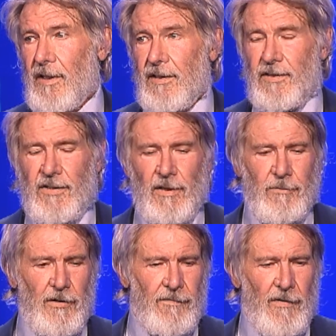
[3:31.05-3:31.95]
on
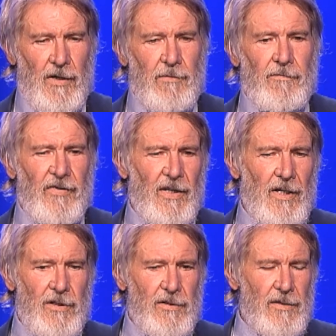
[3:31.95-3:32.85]
summer farm
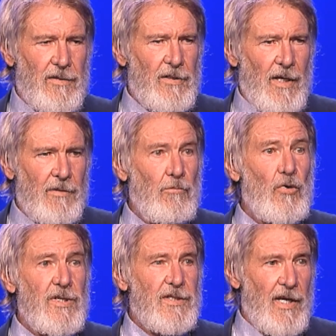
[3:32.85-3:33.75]
vacations, at
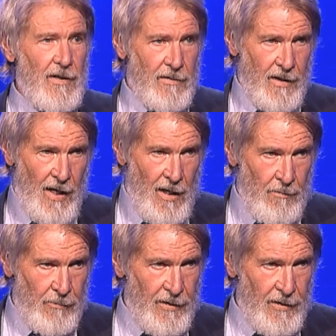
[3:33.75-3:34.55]
Boy Scout camp,